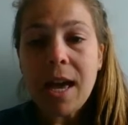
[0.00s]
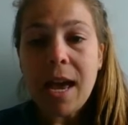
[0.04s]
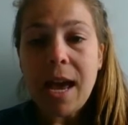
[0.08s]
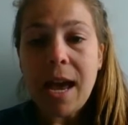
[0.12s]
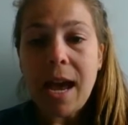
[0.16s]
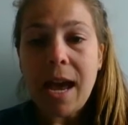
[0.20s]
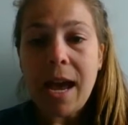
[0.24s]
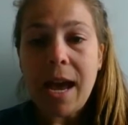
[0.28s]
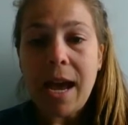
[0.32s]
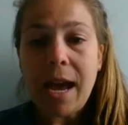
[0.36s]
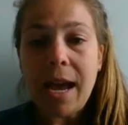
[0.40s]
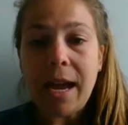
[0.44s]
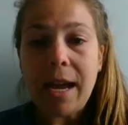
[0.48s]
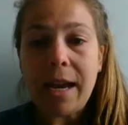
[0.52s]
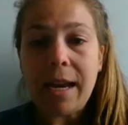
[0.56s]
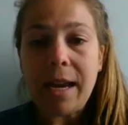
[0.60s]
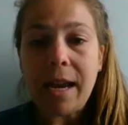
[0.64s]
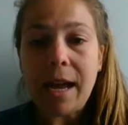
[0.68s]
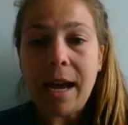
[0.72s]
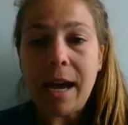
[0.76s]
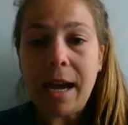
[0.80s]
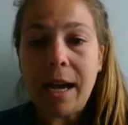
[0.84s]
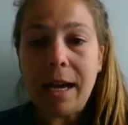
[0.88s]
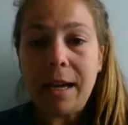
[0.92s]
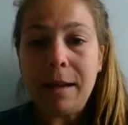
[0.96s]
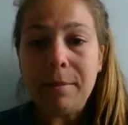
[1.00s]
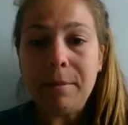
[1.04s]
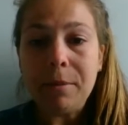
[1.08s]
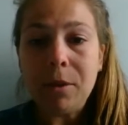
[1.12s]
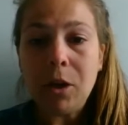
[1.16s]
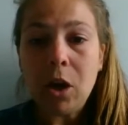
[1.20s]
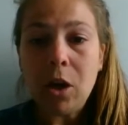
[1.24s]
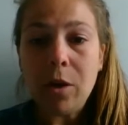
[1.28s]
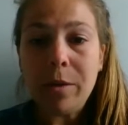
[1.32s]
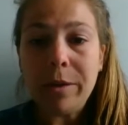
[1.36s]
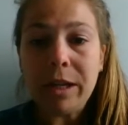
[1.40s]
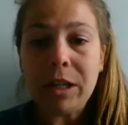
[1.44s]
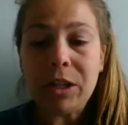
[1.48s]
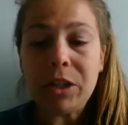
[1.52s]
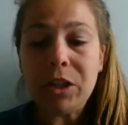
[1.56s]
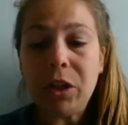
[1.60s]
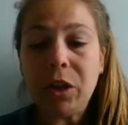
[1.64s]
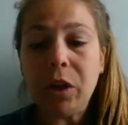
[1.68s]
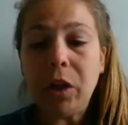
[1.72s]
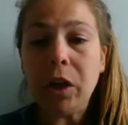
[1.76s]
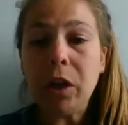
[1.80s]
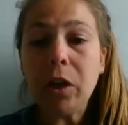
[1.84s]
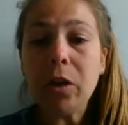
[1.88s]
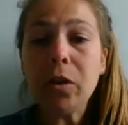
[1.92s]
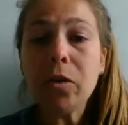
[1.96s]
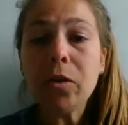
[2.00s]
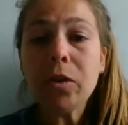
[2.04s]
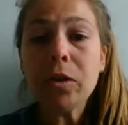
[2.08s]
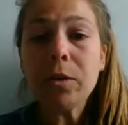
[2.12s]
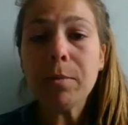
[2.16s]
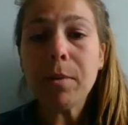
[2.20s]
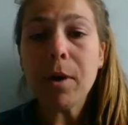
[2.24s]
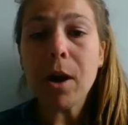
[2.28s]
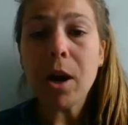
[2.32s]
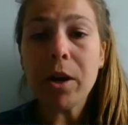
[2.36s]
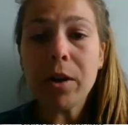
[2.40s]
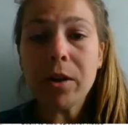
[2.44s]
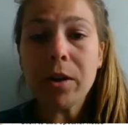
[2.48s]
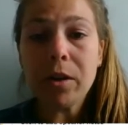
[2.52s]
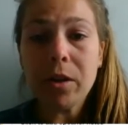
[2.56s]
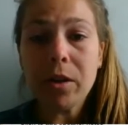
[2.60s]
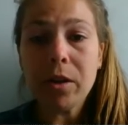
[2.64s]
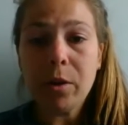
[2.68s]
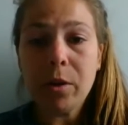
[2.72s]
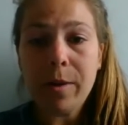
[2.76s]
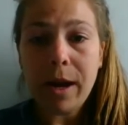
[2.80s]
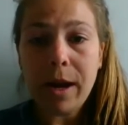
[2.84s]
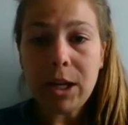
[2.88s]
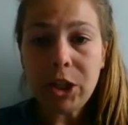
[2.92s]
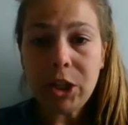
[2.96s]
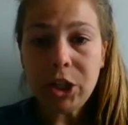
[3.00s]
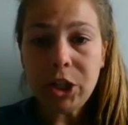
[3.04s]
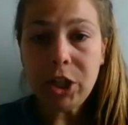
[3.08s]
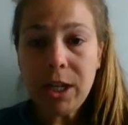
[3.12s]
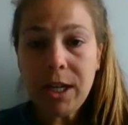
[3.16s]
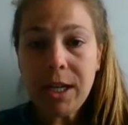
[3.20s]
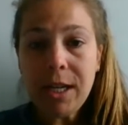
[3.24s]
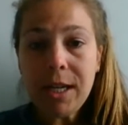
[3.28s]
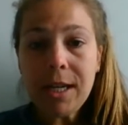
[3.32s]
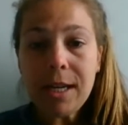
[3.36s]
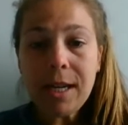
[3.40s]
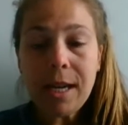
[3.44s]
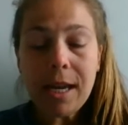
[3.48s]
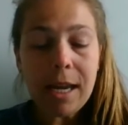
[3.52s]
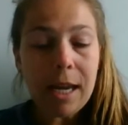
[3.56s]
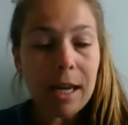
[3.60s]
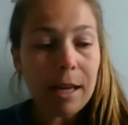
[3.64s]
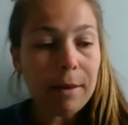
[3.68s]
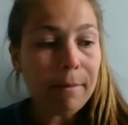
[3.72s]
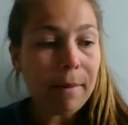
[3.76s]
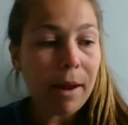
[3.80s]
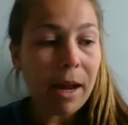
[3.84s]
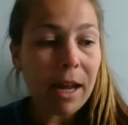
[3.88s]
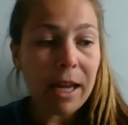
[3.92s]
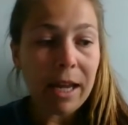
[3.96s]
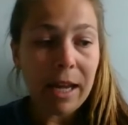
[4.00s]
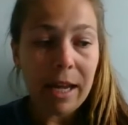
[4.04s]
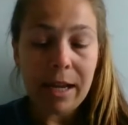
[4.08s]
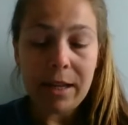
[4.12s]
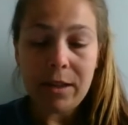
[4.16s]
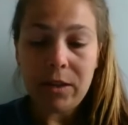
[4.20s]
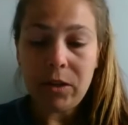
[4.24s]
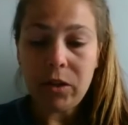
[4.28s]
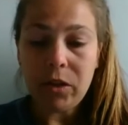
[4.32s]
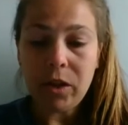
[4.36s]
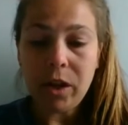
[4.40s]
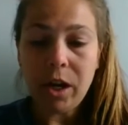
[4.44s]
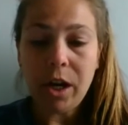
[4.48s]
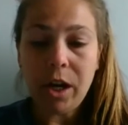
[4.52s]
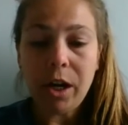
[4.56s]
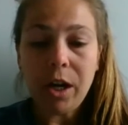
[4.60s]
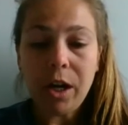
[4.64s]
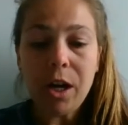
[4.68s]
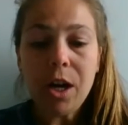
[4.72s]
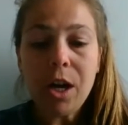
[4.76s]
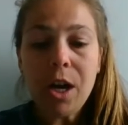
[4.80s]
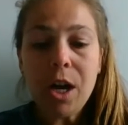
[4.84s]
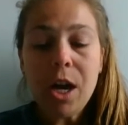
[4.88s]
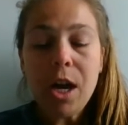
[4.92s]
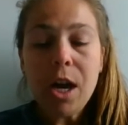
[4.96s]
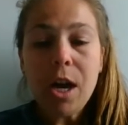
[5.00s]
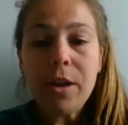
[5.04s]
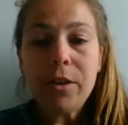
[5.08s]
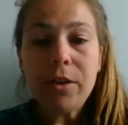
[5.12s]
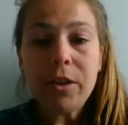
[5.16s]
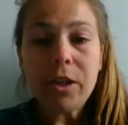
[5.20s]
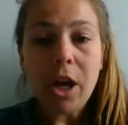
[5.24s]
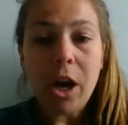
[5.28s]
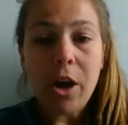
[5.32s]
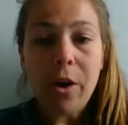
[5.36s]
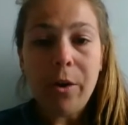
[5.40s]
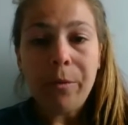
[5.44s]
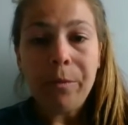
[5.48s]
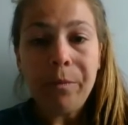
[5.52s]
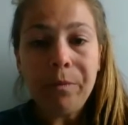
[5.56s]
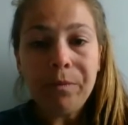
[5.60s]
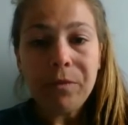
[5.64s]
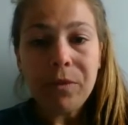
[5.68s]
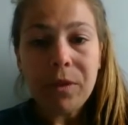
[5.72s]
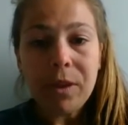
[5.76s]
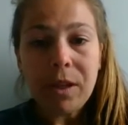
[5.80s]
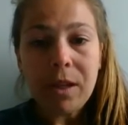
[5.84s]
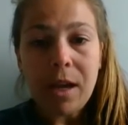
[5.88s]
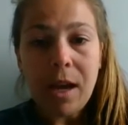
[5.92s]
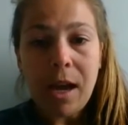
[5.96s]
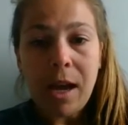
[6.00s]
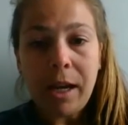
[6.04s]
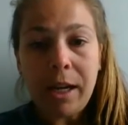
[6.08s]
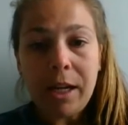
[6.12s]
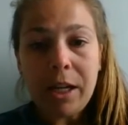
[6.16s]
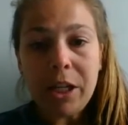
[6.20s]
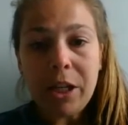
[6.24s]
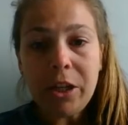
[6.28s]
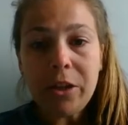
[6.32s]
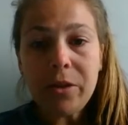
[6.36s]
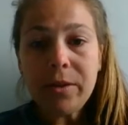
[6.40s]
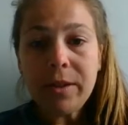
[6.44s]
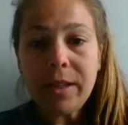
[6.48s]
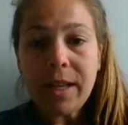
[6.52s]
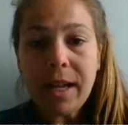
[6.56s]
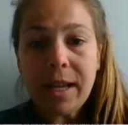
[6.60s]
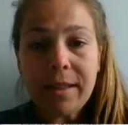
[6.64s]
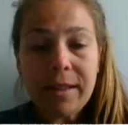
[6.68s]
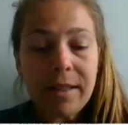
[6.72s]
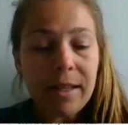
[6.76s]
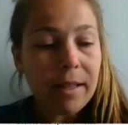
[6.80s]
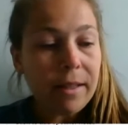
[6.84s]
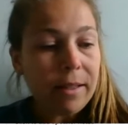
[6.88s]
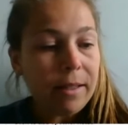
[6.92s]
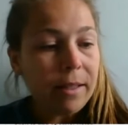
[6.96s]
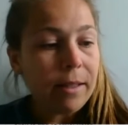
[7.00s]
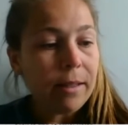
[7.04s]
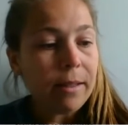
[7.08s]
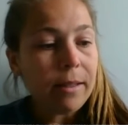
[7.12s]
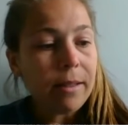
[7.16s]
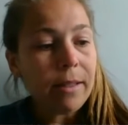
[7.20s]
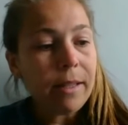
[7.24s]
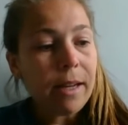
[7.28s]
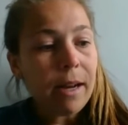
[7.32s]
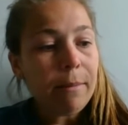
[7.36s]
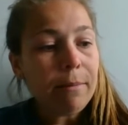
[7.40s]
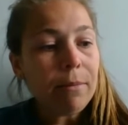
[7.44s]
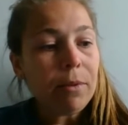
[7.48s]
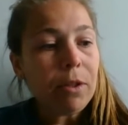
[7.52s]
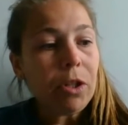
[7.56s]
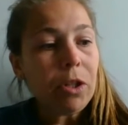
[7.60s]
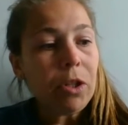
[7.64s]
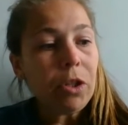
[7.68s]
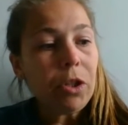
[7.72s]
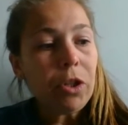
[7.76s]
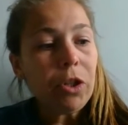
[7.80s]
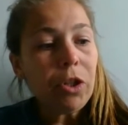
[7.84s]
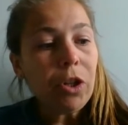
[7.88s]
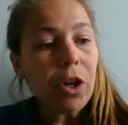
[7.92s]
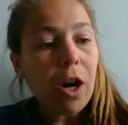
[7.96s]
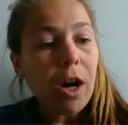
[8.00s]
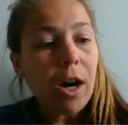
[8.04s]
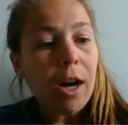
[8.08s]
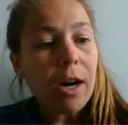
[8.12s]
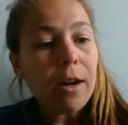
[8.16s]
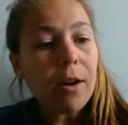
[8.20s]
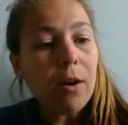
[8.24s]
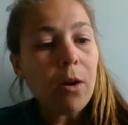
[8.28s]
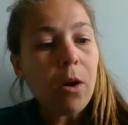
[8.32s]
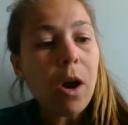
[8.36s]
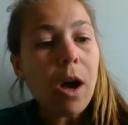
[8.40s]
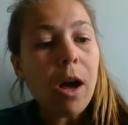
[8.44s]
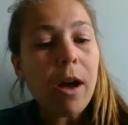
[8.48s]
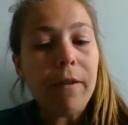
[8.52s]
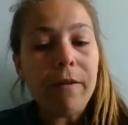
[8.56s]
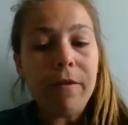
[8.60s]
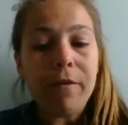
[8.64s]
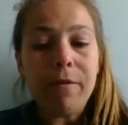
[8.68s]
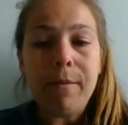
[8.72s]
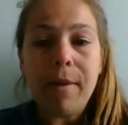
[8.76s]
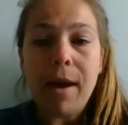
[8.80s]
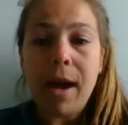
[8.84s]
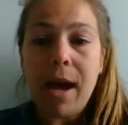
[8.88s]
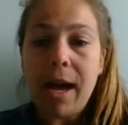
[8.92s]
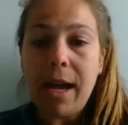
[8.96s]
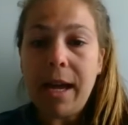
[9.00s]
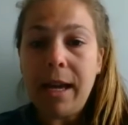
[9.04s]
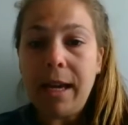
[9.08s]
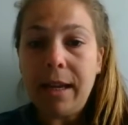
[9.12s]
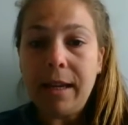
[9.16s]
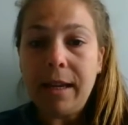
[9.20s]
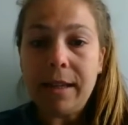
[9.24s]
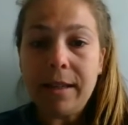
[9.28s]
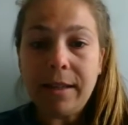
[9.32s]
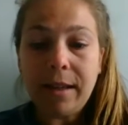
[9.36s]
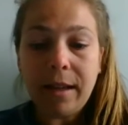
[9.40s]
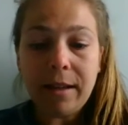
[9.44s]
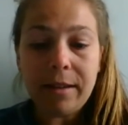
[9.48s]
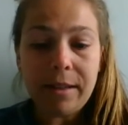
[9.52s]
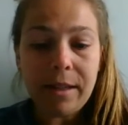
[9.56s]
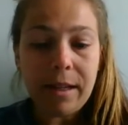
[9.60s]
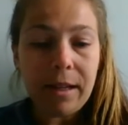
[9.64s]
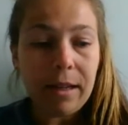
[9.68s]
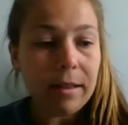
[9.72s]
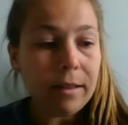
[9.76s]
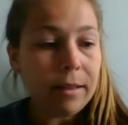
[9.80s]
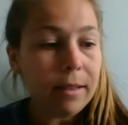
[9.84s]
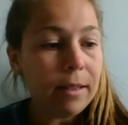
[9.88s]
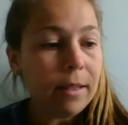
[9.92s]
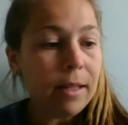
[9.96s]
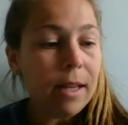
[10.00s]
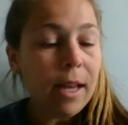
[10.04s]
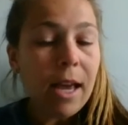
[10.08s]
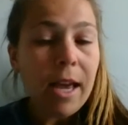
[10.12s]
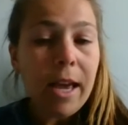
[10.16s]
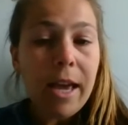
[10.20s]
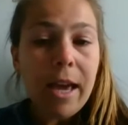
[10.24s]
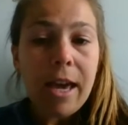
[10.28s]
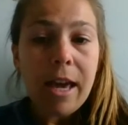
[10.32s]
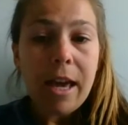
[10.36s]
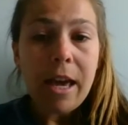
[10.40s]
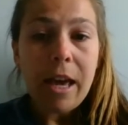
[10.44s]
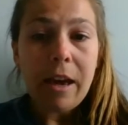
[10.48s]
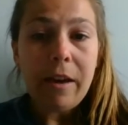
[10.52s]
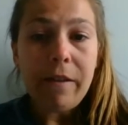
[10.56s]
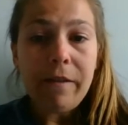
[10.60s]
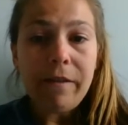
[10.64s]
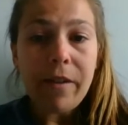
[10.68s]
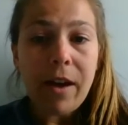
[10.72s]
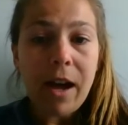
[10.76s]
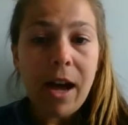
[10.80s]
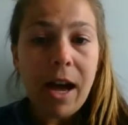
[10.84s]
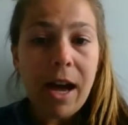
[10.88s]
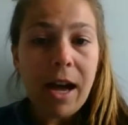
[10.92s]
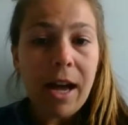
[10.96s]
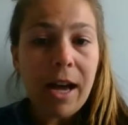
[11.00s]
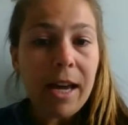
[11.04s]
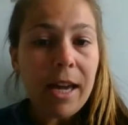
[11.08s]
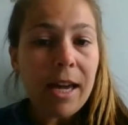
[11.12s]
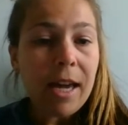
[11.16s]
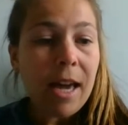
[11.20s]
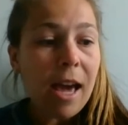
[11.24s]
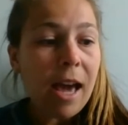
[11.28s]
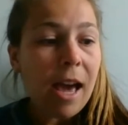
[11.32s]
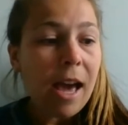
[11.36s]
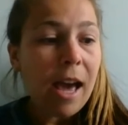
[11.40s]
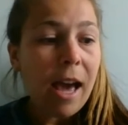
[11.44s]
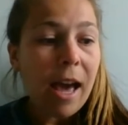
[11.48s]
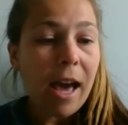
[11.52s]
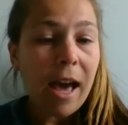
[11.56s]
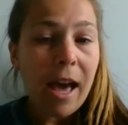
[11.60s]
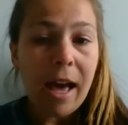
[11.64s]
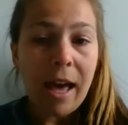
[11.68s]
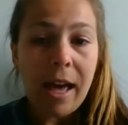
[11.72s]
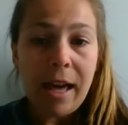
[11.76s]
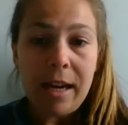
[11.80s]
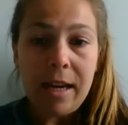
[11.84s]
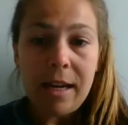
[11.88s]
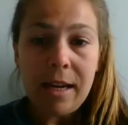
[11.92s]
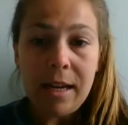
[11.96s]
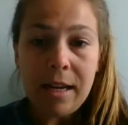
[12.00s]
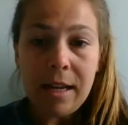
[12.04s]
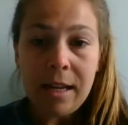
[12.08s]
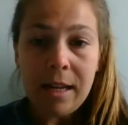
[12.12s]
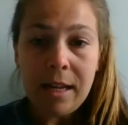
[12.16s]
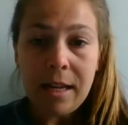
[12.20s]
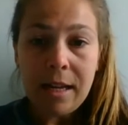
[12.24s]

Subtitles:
and I'm going to use part of the question in my answer. So I'm going to use that sentence stem to start off my sentence. If I had